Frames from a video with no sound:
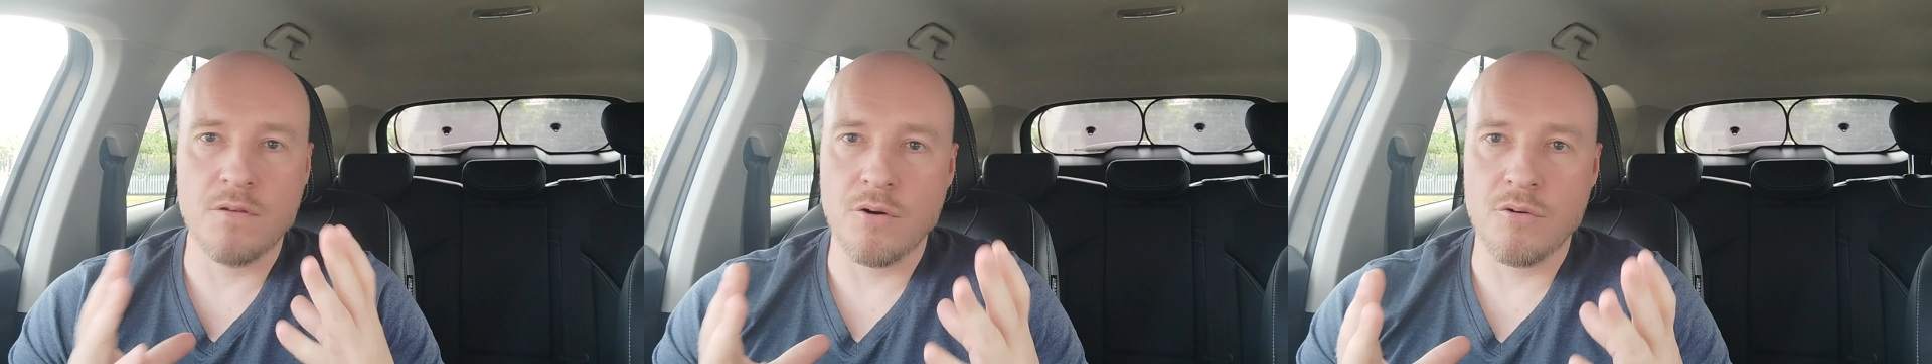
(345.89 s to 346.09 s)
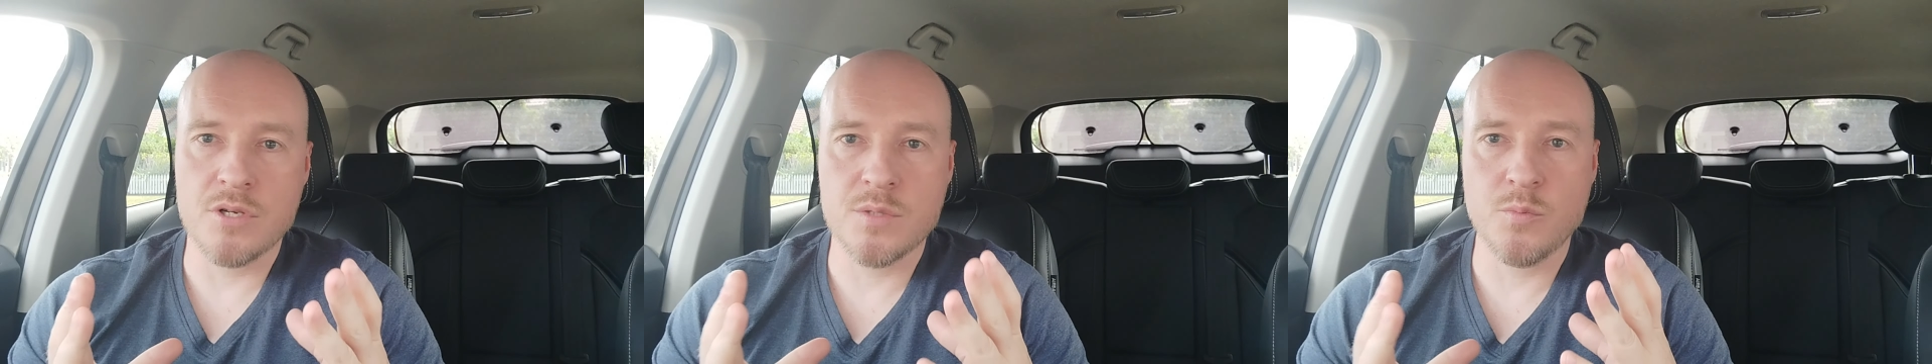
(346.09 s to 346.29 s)

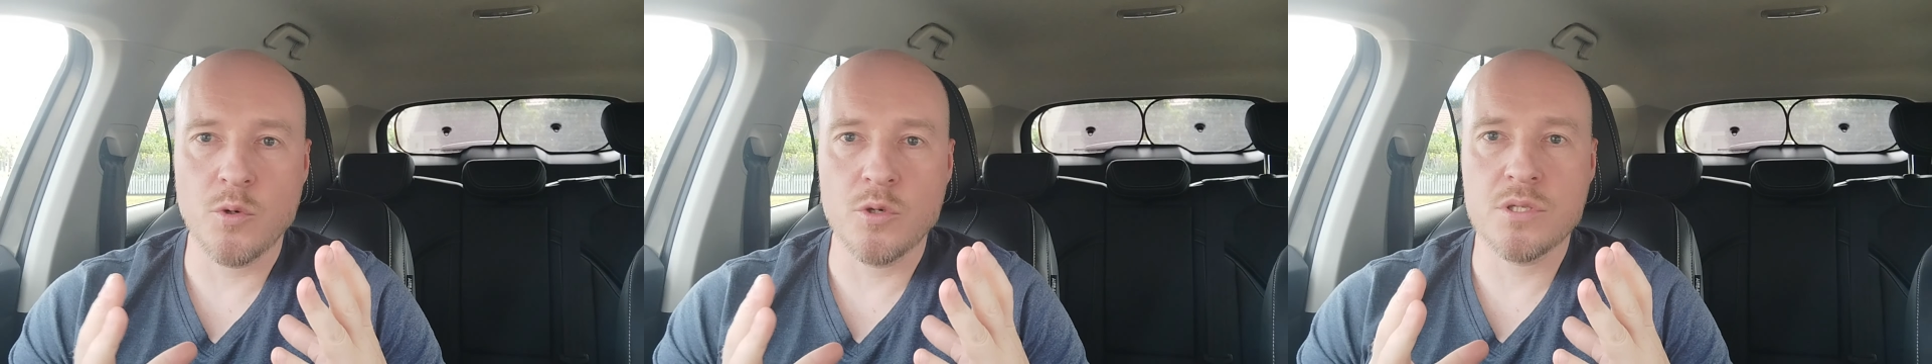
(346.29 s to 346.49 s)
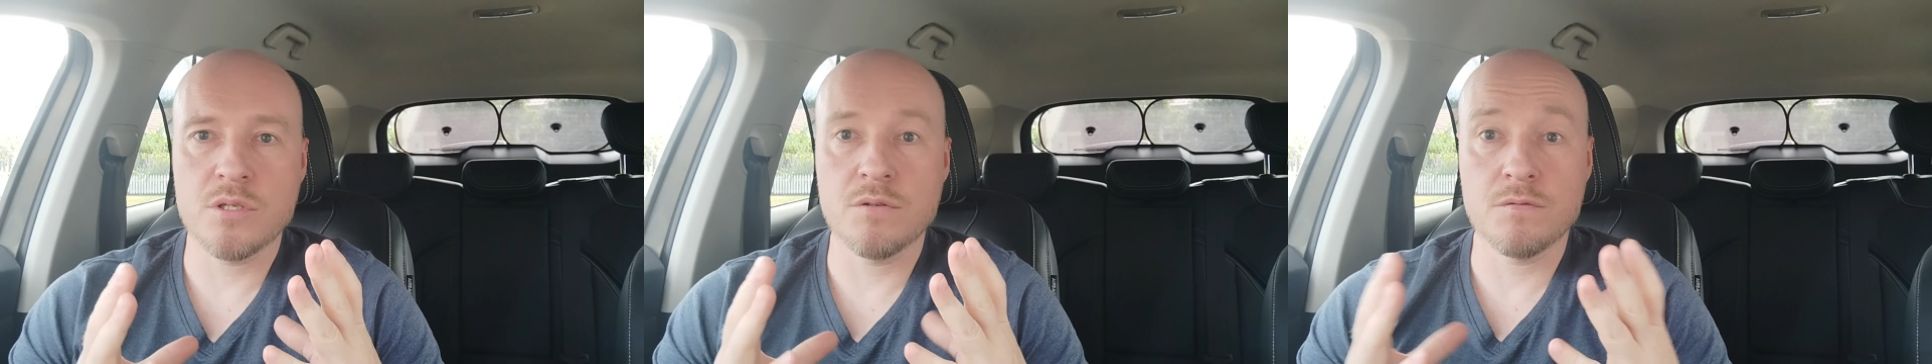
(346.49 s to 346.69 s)
very
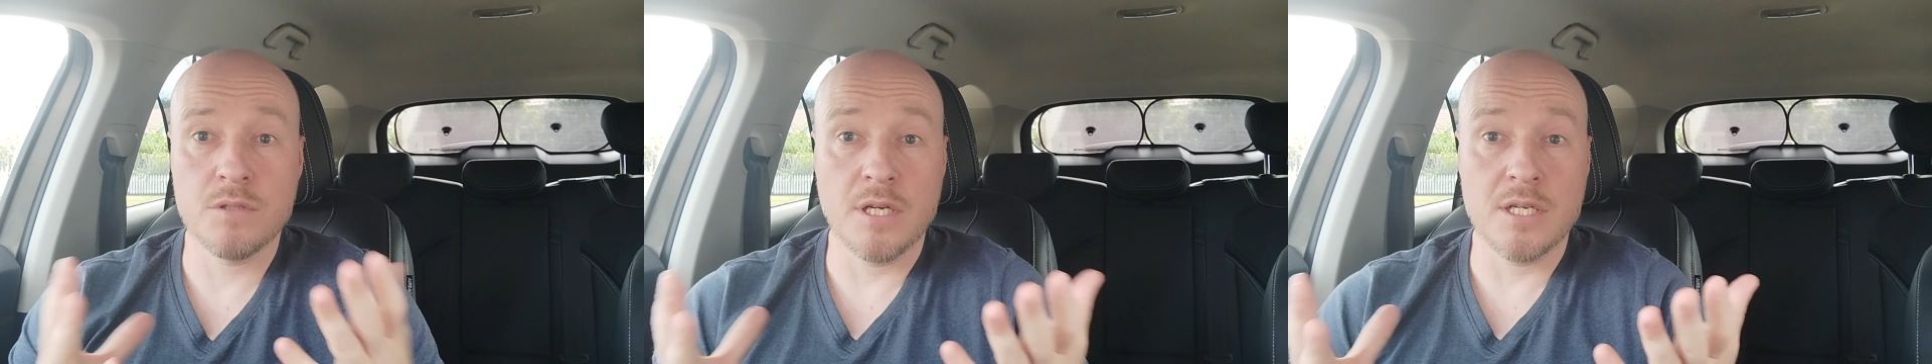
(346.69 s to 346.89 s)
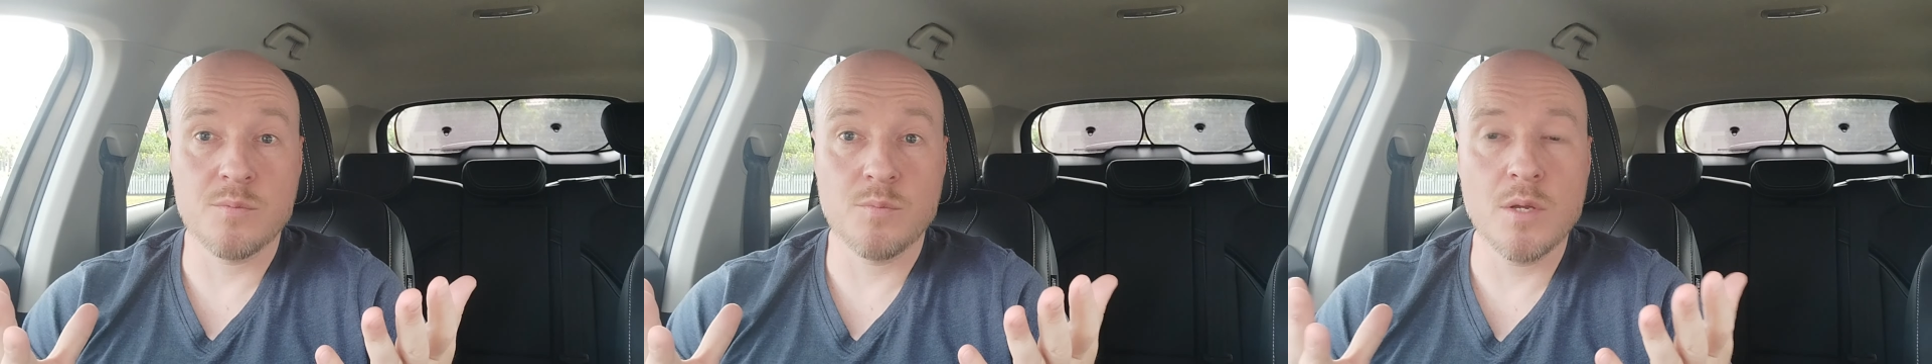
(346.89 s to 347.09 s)
responsive,
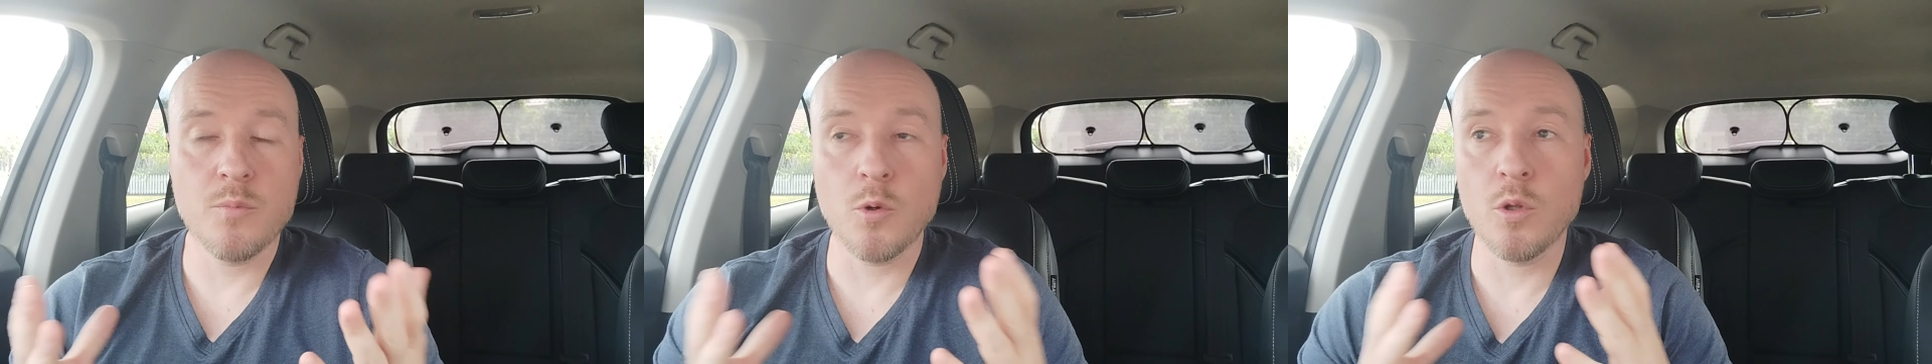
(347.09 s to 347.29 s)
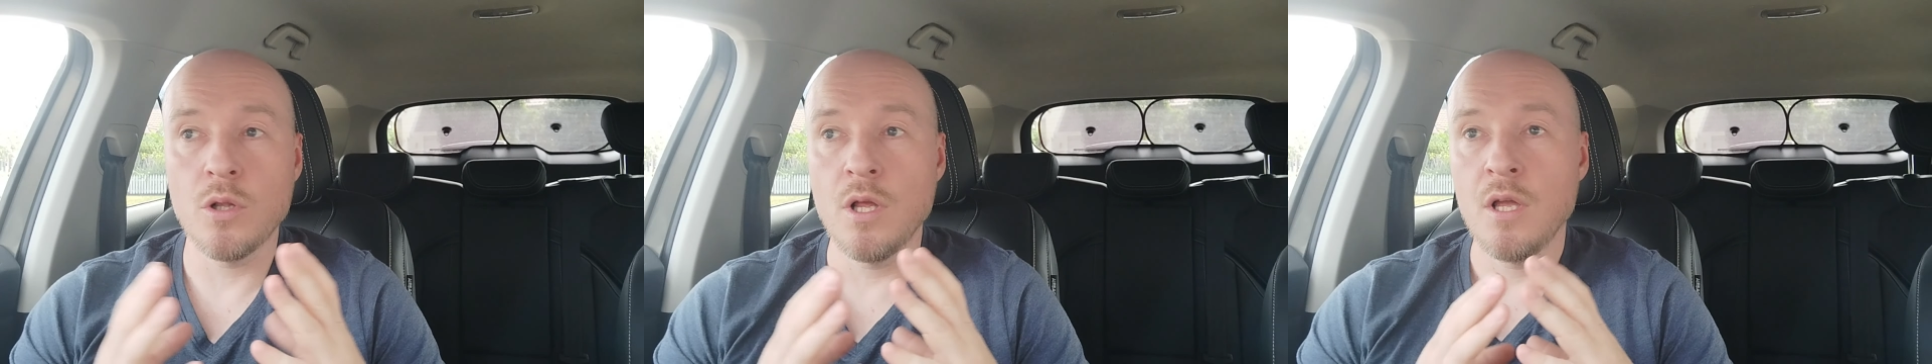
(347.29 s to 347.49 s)
nice
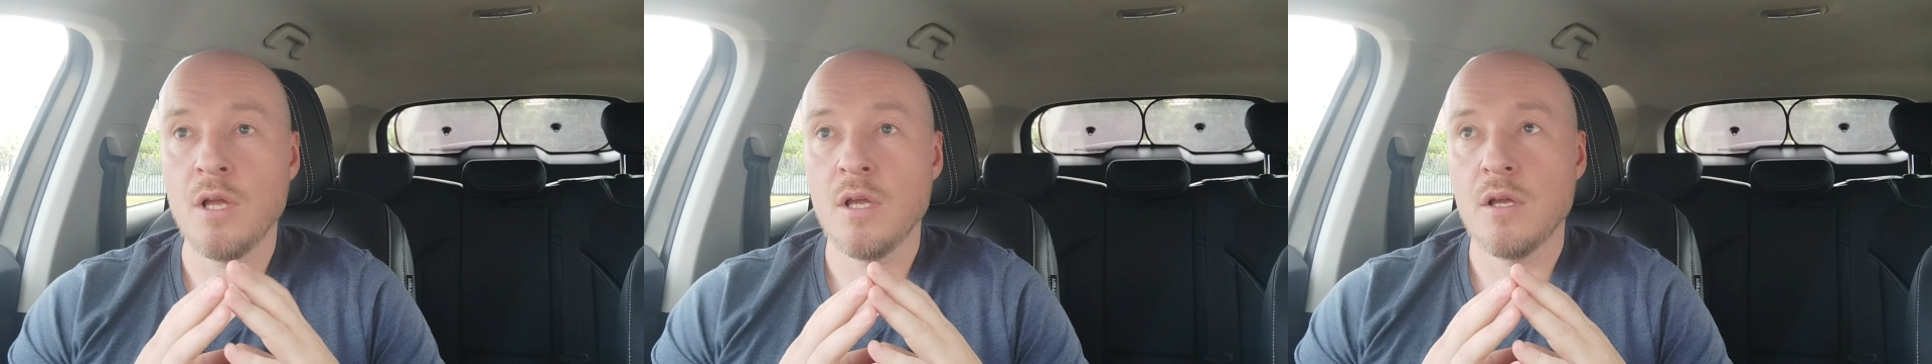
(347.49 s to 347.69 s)
people,